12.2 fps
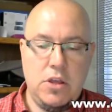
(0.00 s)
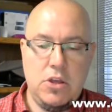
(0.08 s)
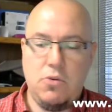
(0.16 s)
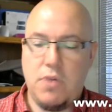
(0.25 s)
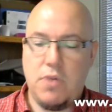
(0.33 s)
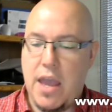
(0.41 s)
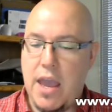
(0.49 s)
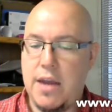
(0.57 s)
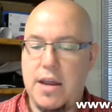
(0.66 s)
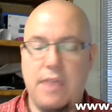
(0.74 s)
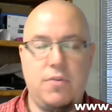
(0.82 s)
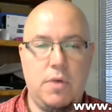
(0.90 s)
you
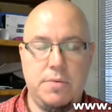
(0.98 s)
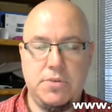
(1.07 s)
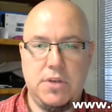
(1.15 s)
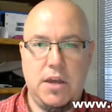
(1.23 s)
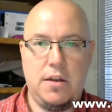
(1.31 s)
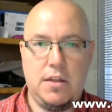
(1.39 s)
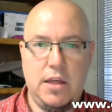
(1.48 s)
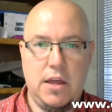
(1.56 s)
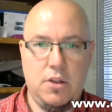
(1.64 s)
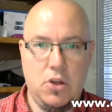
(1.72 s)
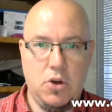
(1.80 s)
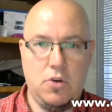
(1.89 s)
can't have a website that
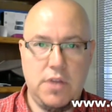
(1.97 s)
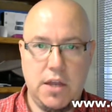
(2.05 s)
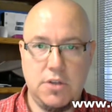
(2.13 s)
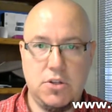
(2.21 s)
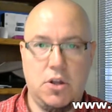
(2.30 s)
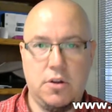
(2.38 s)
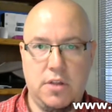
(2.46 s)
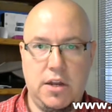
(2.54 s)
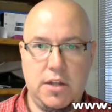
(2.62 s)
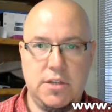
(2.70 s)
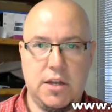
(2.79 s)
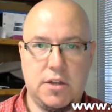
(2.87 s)
takes longer than
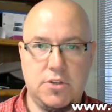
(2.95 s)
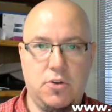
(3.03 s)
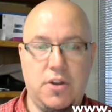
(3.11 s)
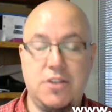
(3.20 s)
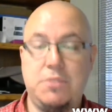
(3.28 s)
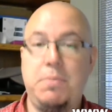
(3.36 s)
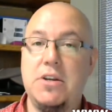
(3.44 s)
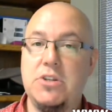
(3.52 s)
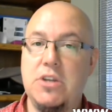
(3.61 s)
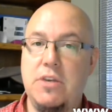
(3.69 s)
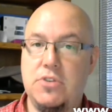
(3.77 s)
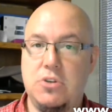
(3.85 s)
8 seconds to load,
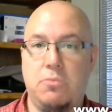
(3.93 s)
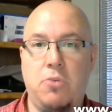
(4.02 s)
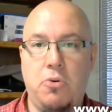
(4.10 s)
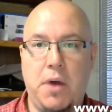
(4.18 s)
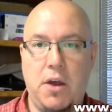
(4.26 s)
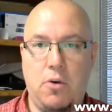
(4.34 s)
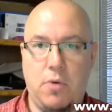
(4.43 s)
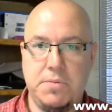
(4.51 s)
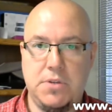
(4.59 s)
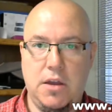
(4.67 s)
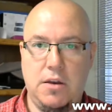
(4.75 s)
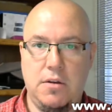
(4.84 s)
especially if it's a mobile
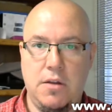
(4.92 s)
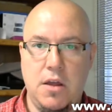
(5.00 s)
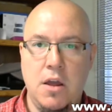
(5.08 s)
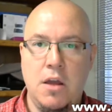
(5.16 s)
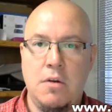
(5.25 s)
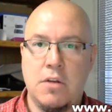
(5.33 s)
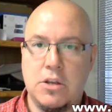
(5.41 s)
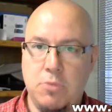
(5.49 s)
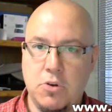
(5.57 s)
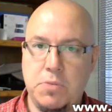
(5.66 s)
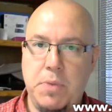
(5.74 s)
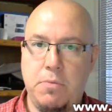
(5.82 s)
website, because
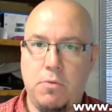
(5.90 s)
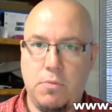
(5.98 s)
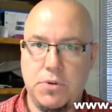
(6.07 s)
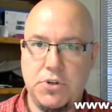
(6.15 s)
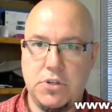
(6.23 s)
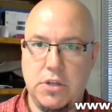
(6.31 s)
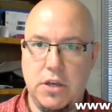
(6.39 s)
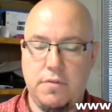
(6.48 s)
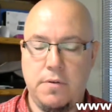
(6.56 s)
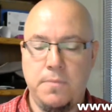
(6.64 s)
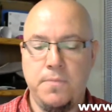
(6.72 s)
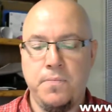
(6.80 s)
most people will just
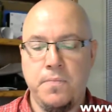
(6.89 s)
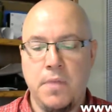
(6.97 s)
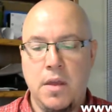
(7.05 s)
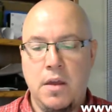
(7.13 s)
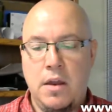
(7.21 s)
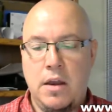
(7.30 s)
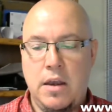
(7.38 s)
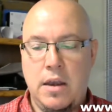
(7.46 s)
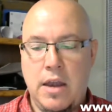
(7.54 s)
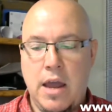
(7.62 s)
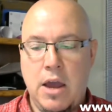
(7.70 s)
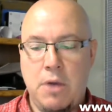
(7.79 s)
leave.
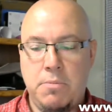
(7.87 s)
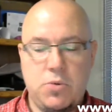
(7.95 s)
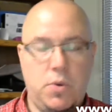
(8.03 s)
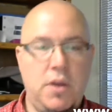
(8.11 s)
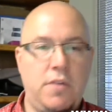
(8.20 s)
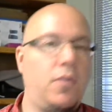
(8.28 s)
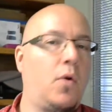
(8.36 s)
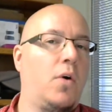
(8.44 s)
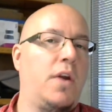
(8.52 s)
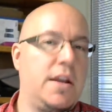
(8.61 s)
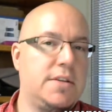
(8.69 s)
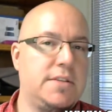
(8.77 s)
Now, between
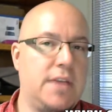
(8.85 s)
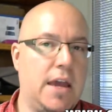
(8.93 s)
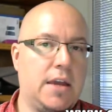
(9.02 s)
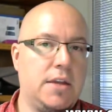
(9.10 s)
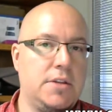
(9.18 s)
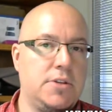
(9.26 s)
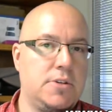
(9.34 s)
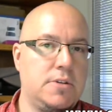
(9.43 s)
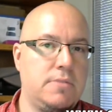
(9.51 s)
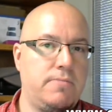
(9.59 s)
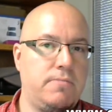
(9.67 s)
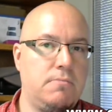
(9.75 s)
4 and 8
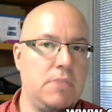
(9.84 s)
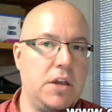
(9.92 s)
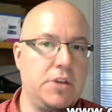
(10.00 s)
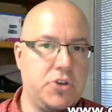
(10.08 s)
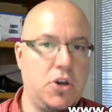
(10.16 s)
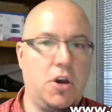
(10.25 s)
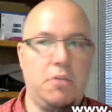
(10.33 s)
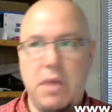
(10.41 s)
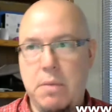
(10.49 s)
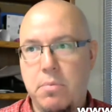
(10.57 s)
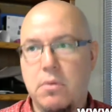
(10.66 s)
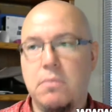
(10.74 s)
seconds is good.
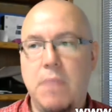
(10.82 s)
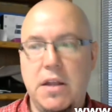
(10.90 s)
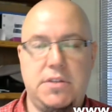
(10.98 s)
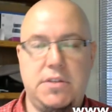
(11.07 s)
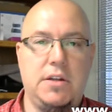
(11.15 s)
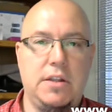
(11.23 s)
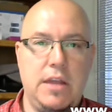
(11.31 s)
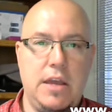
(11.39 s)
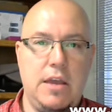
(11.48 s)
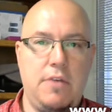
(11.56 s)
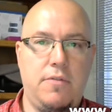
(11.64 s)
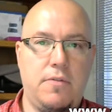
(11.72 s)
People might still
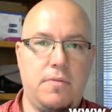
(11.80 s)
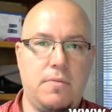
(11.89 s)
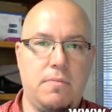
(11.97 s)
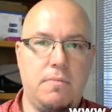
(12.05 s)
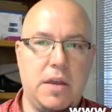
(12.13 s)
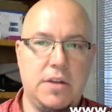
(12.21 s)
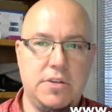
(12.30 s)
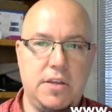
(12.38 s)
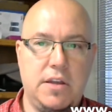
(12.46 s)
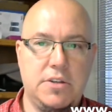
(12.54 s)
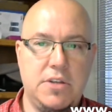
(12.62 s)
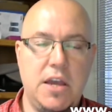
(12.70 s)
leave because they
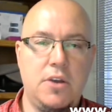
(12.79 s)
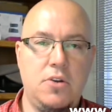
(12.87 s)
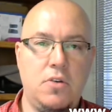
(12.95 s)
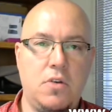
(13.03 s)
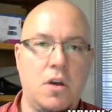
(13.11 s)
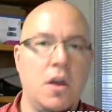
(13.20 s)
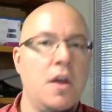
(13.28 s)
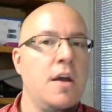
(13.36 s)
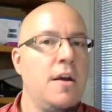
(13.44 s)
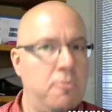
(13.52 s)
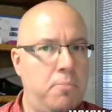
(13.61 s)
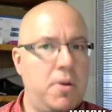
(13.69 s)
think it's taking too long,
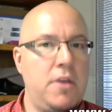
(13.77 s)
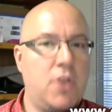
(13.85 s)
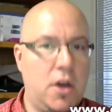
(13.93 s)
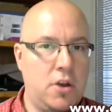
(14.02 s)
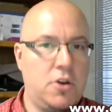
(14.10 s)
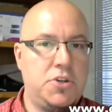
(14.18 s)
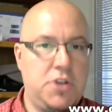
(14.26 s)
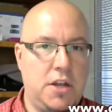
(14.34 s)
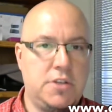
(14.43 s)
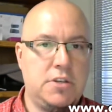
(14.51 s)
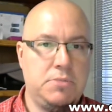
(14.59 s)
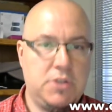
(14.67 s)
but you've got a good
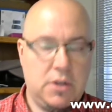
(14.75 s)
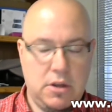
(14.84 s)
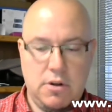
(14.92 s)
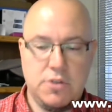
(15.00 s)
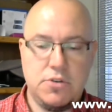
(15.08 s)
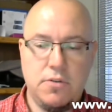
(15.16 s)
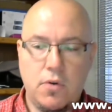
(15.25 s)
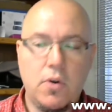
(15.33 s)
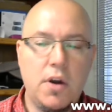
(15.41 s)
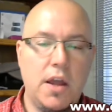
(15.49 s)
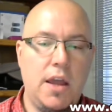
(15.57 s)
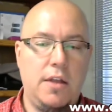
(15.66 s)
chance of them sticking around. So 4
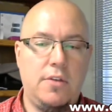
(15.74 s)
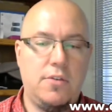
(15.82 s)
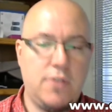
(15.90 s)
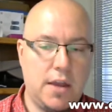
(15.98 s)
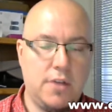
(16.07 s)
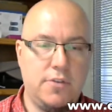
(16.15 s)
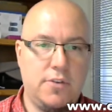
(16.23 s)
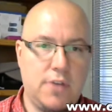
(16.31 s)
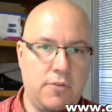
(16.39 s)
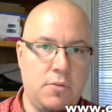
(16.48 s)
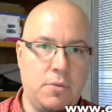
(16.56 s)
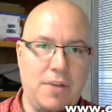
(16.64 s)
to 8 seconds is
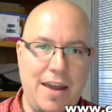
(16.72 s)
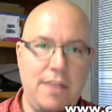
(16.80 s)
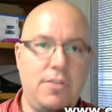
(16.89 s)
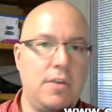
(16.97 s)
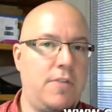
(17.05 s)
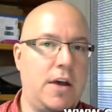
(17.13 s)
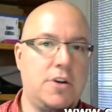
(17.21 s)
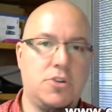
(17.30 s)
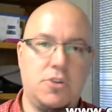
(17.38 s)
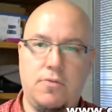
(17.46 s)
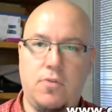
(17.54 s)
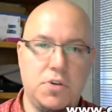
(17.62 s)
comfortable. Anything
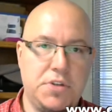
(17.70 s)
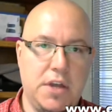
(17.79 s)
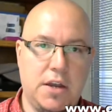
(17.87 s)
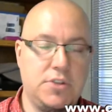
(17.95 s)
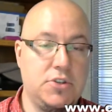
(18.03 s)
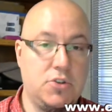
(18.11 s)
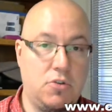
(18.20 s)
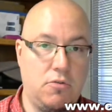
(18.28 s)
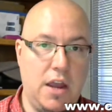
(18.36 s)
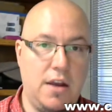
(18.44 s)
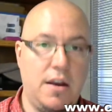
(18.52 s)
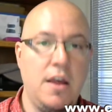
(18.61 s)
faster than 4 seconds is
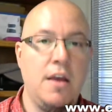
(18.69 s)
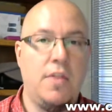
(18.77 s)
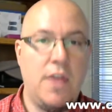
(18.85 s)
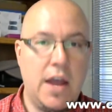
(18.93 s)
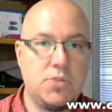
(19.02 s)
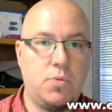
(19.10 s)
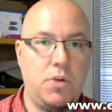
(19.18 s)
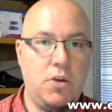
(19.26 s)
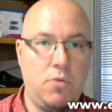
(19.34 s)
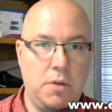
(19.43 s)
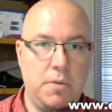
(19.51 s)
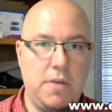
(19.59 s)
great. That's where you
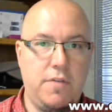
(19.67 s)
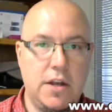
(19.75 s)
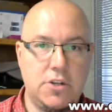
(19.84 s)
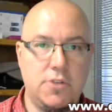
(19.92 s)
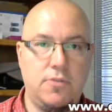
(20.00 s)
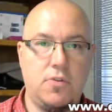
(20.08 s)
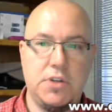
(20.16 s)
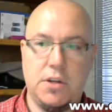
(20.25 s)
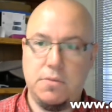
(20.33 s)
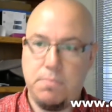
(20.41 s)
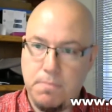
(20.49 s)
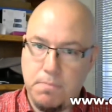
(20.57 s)
want to be. Faster than 4
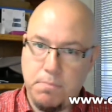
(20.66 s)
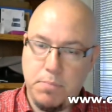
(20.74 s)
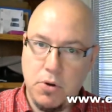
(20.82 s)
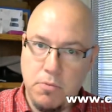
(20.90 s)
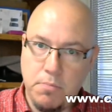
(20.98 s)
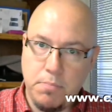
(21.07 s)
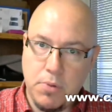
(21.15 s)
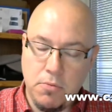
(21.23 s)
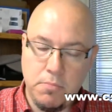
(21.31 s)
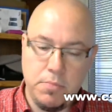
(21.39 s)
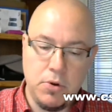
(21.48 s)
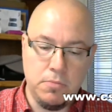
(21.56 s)
seconds, boom,
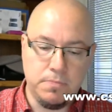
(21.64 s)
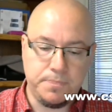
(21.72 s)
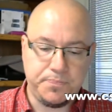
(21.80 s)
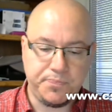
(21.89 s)
boom, boom.